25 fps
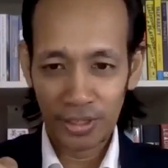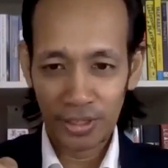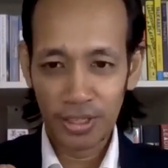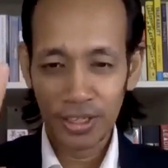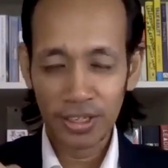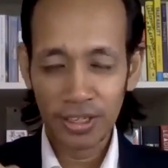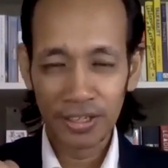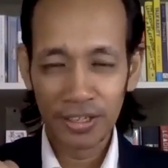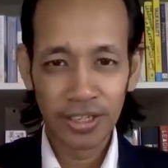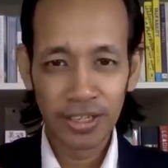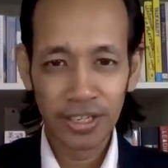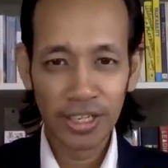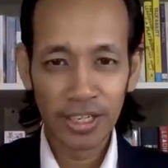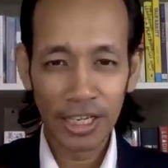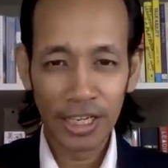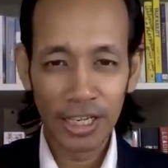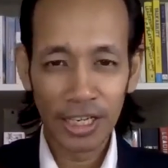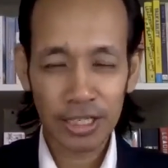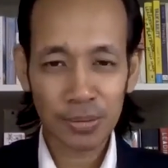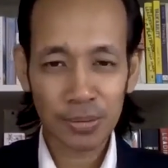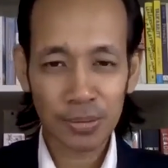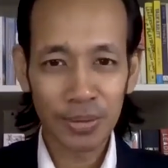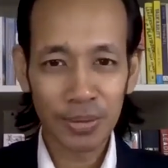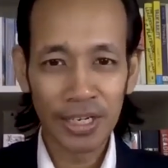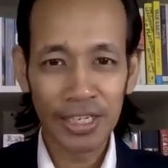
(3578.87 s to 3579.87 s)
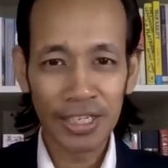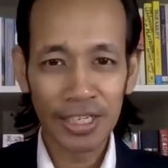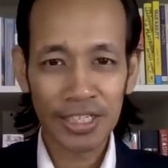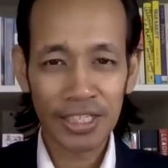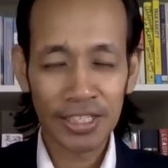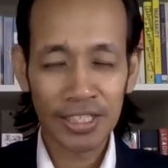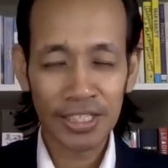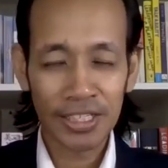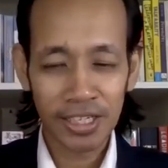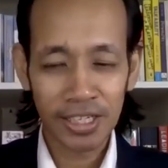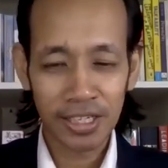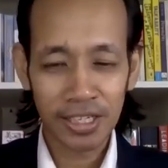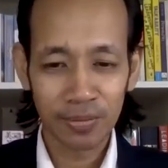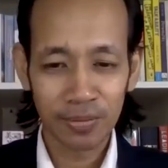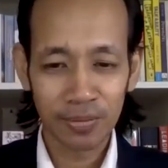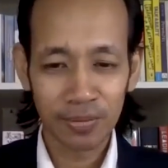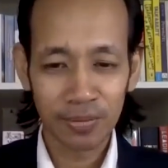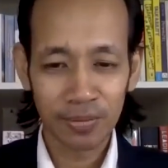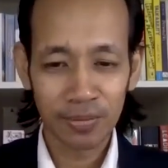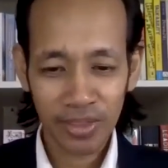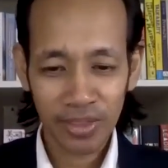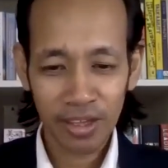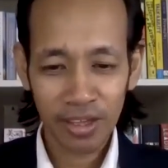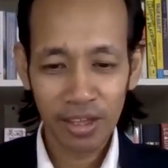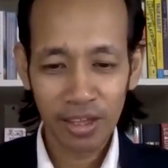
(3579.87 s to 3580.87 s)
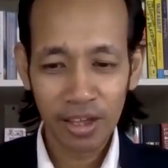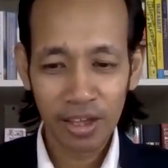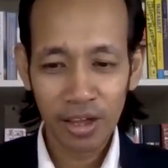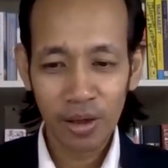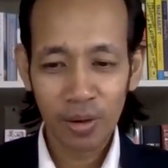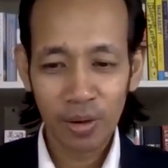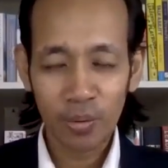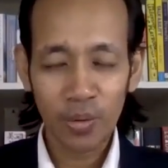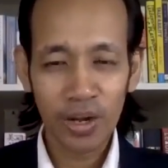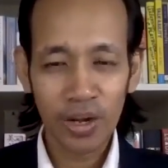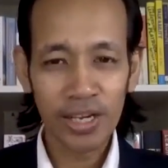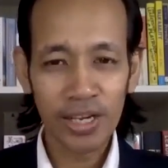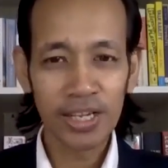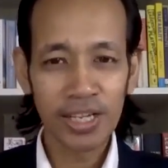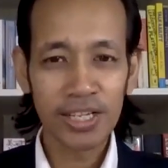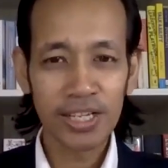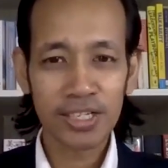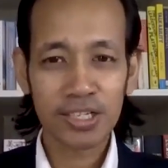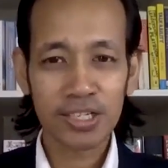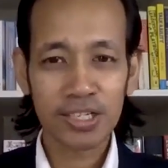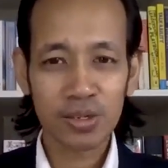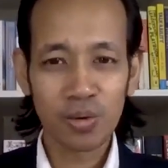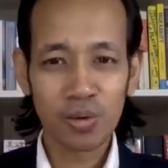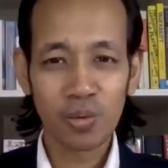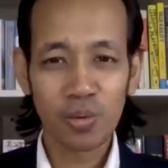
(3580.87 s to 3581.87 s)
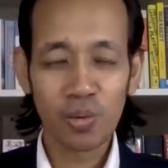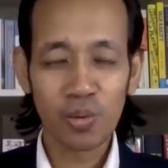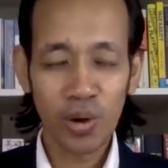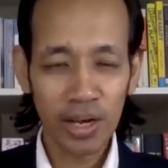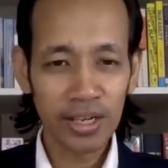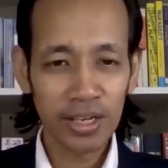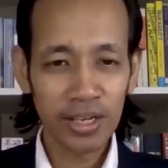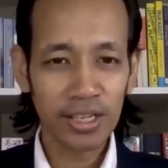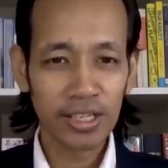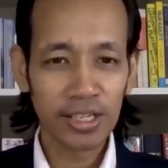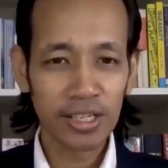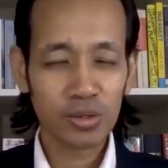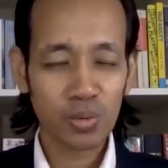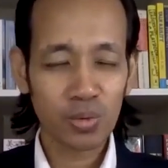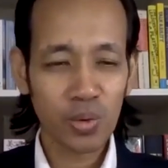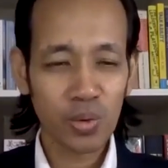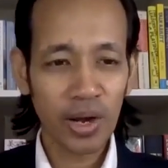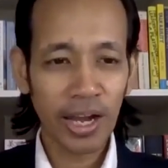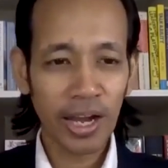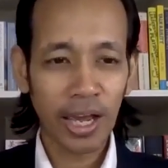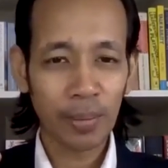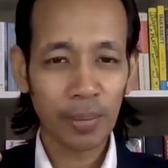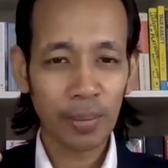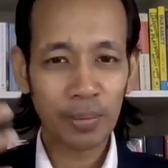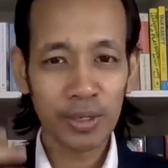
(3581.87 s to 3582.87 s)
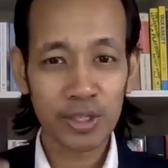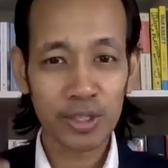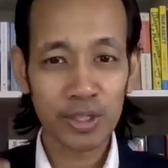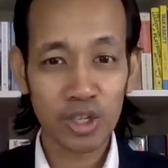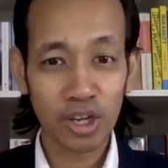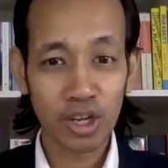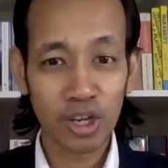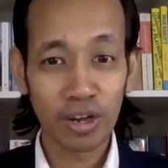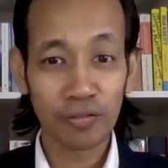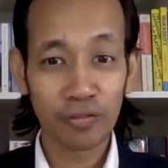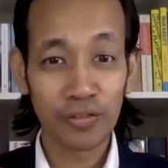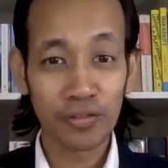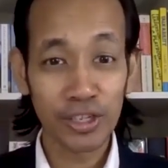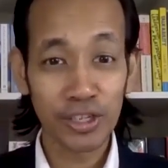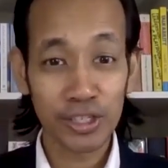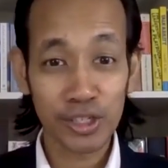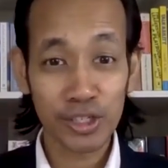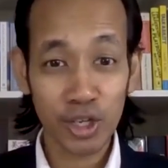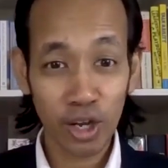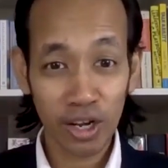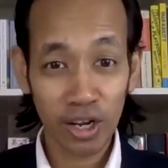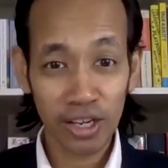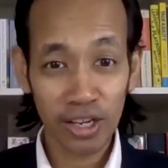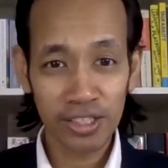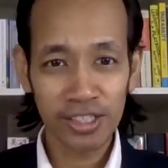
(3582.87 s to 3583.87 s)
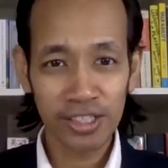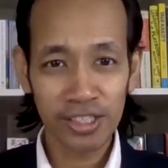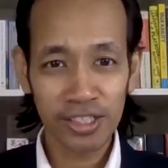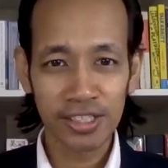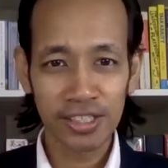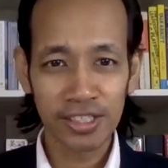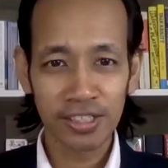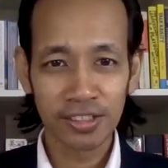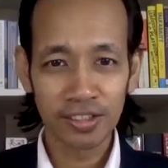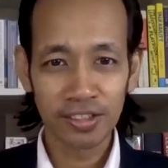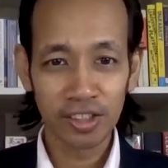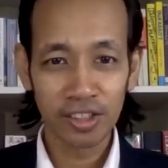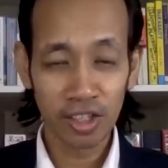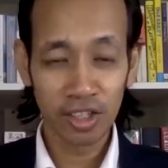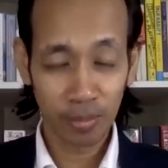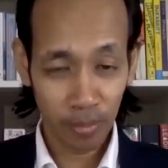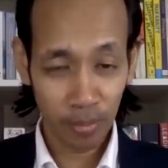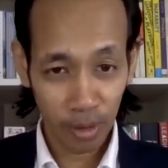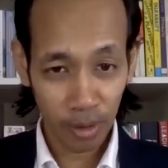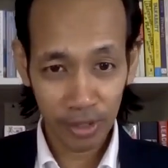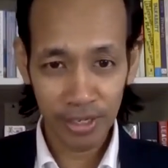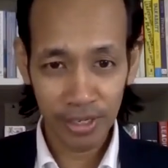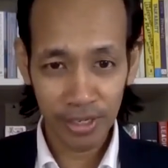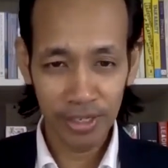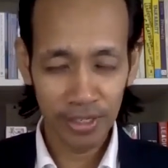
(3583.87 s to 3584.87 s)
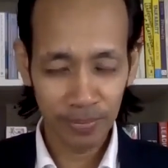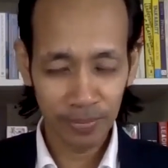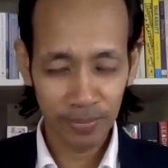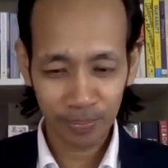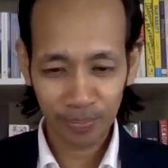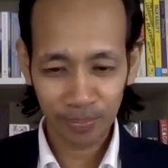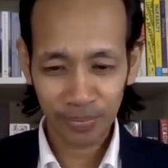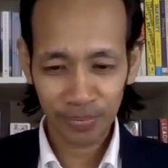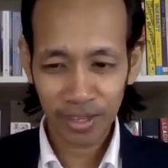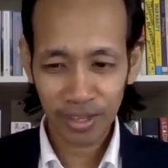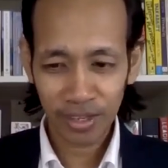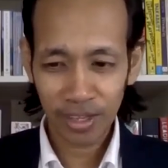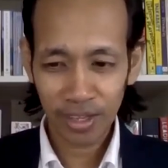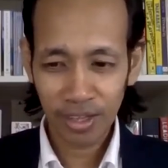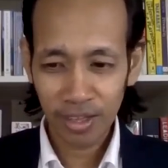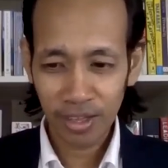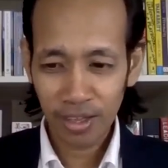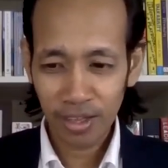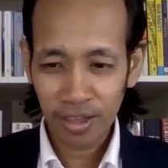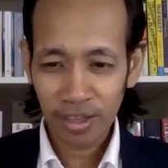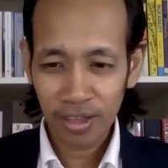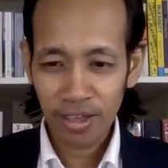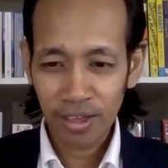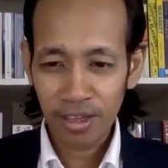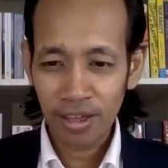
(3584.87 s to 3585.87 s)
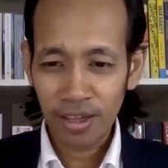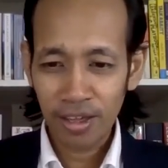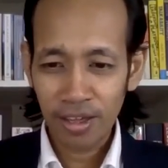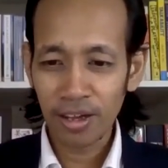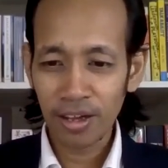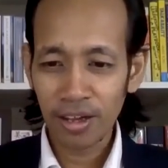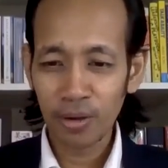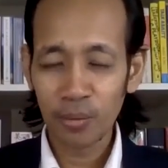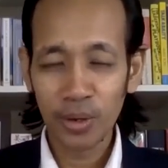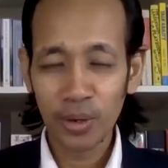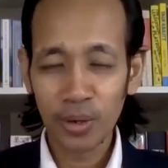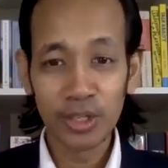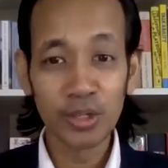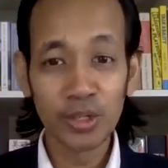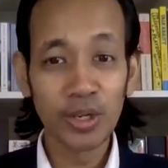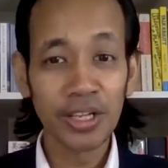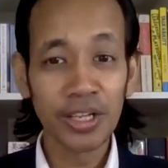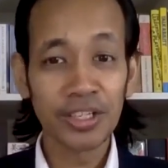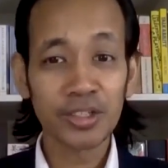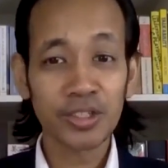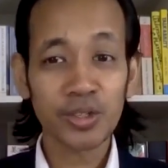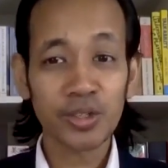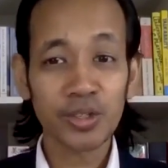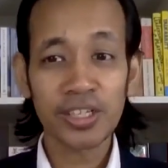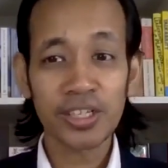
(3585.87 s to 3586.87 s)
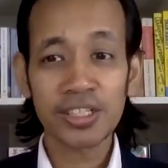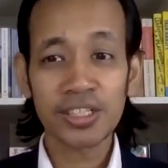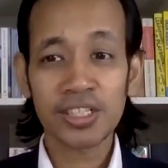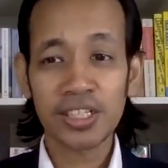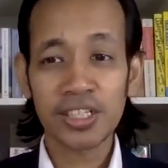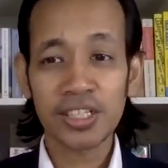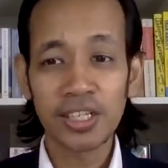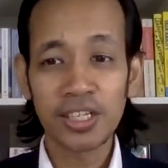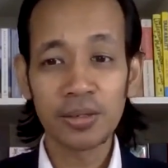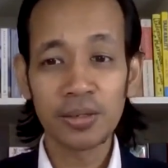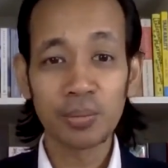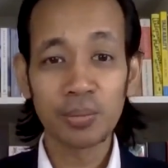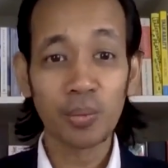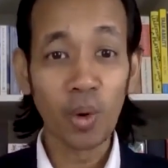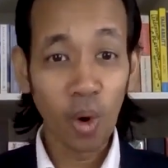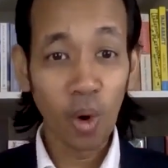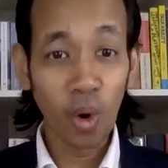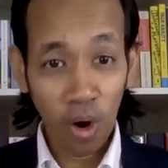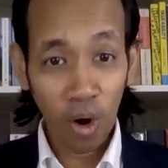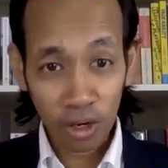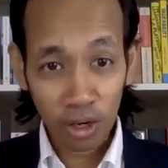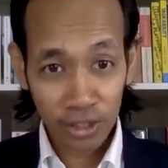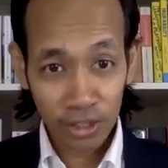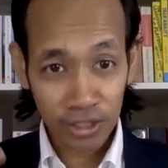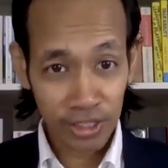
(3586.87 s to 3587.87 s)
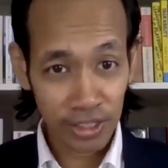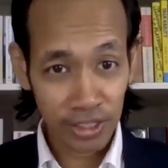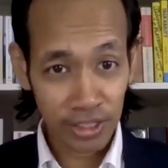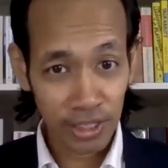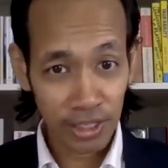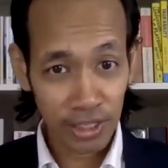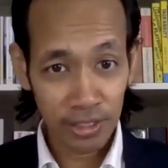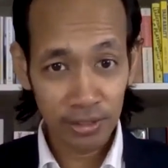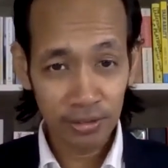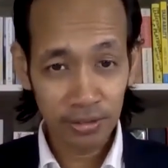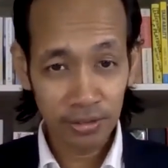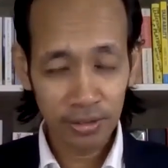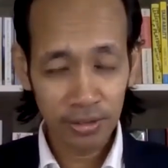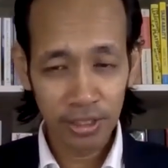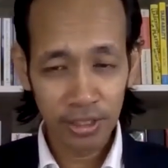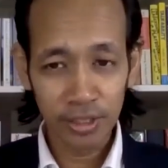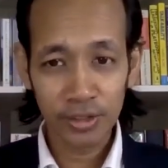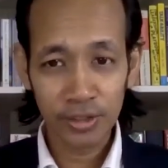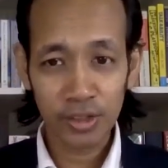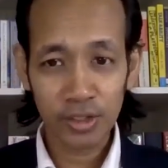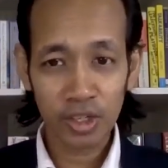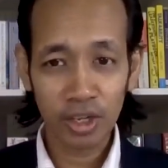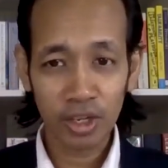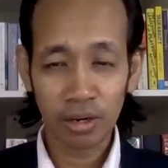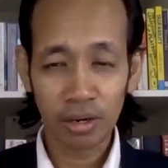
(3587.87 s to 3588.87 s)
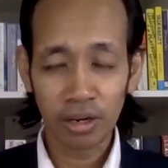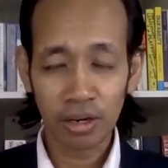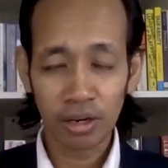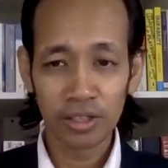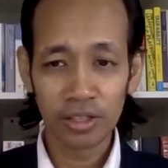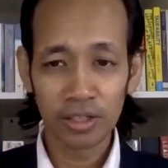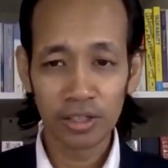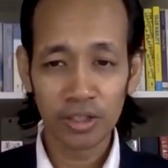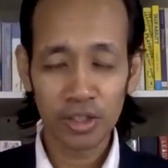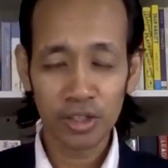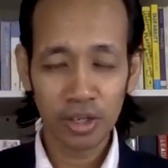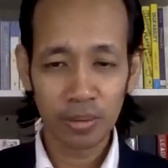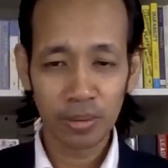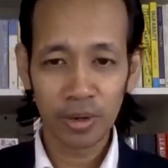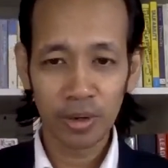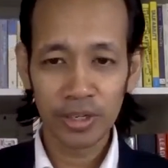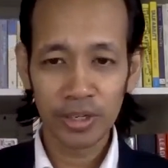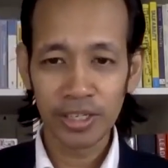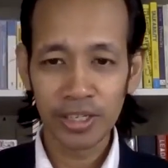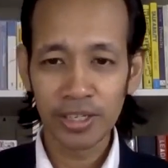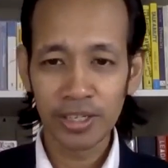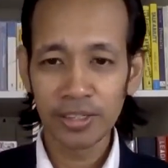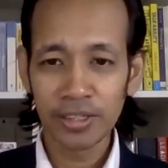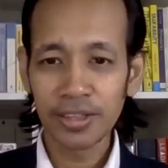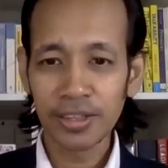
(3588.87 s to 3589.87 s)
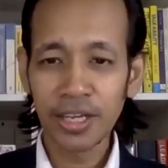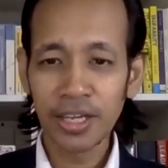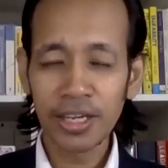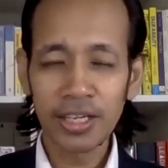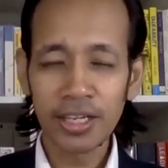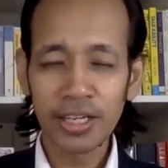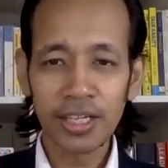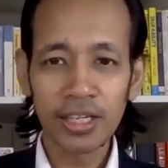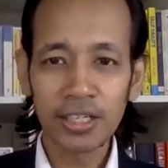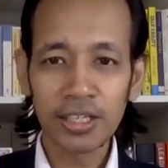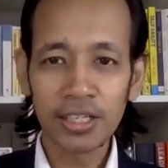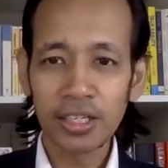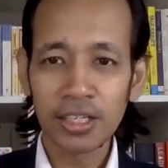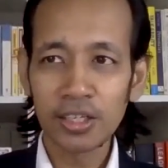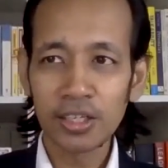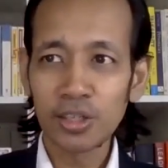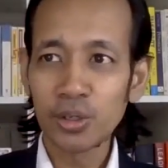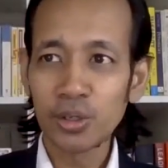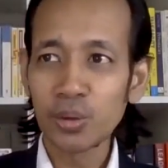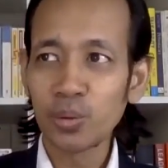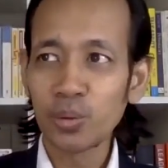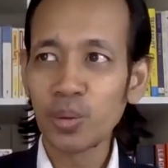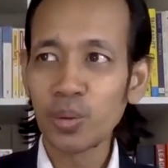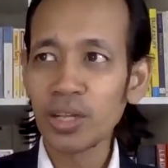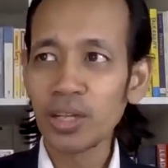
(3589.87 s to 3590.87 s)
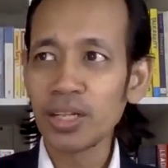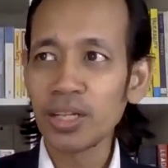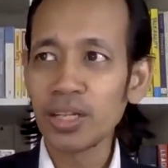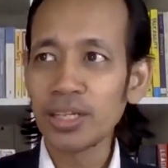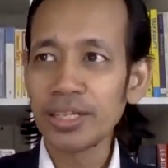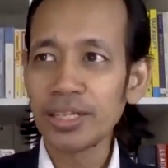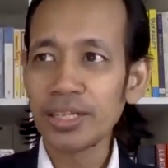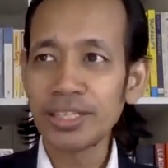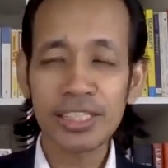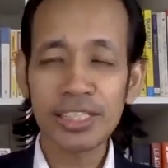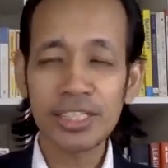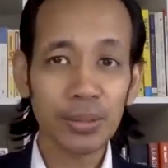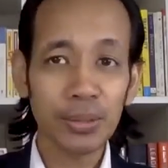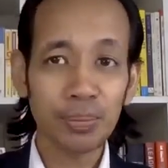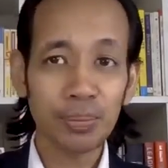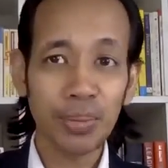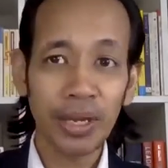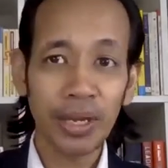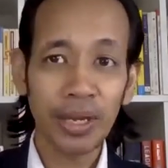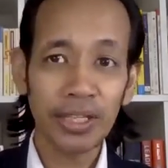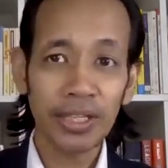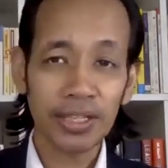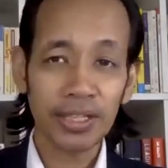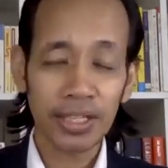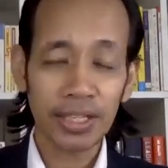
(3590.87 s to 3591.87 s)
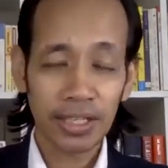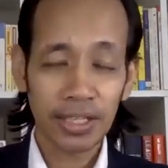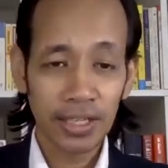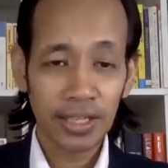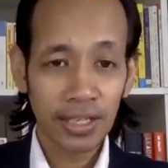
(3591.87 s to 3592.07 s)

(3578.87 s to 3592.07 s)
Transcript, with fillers: uh, explanations here. What is One is what happens to your physiology, your body. Uh, when you introduce in more oxygen into your, into your body, then it, you will dissipate